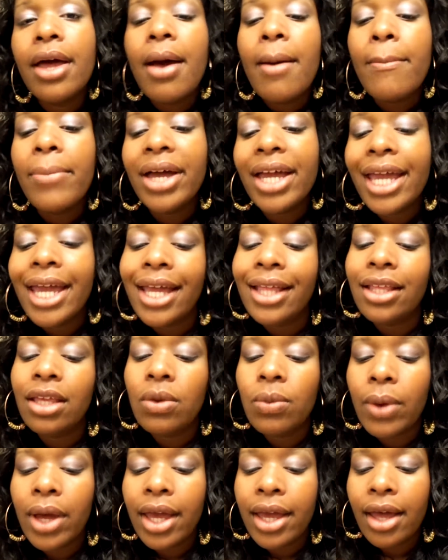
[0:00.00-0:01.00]
But
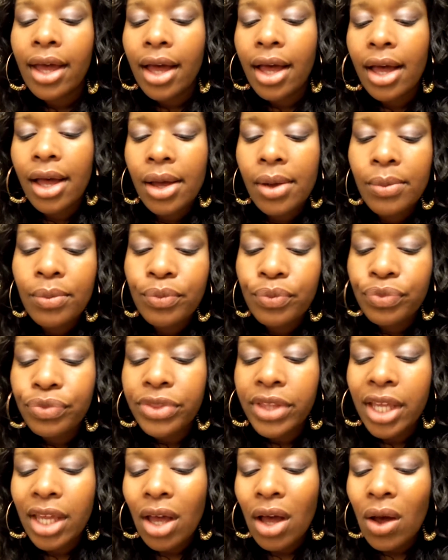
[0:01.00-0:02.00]
anyway,
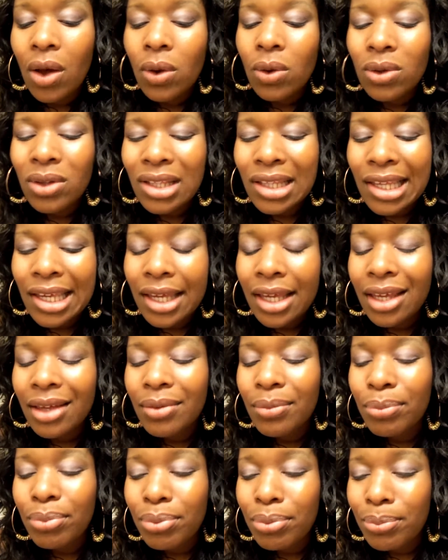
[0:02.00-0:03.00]
the
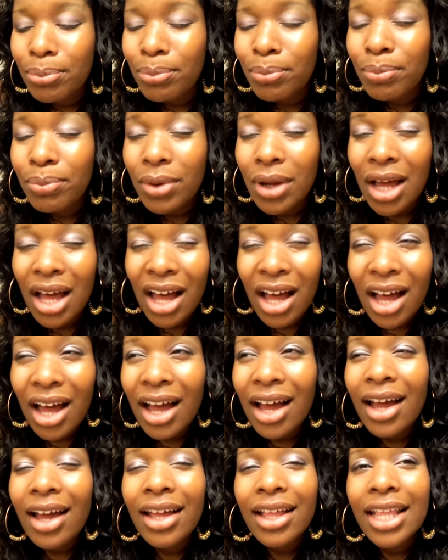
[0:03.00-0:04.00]
only
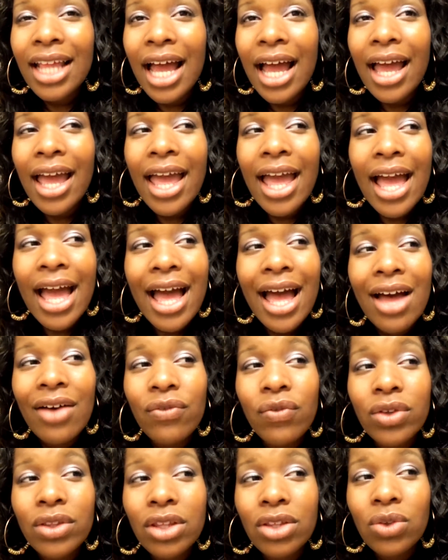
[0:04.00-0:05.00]
con I
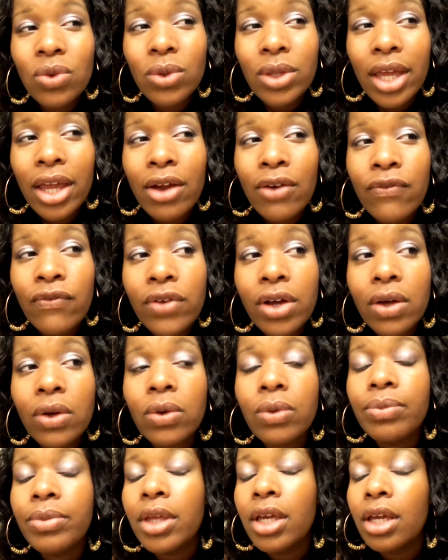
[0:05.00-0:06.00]
have with the Nude
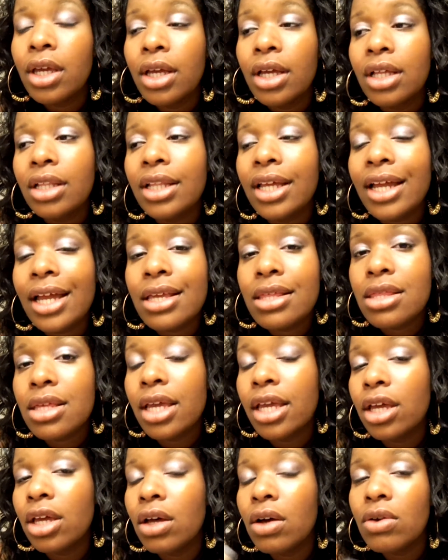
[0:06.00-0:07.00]
Airfoam, like I
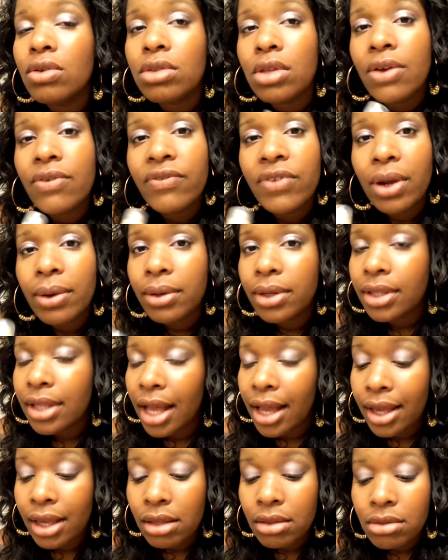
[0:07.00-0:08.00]
said, it goes on very
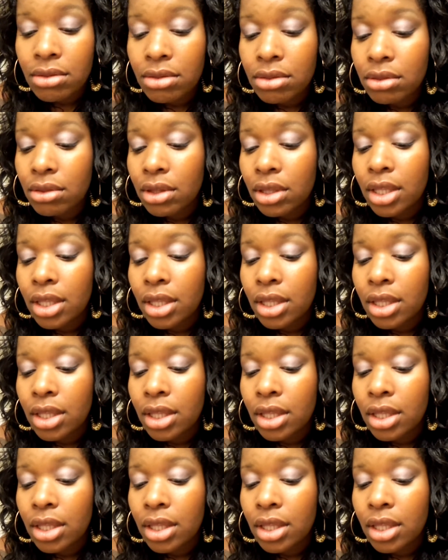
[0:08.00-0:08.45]
nice,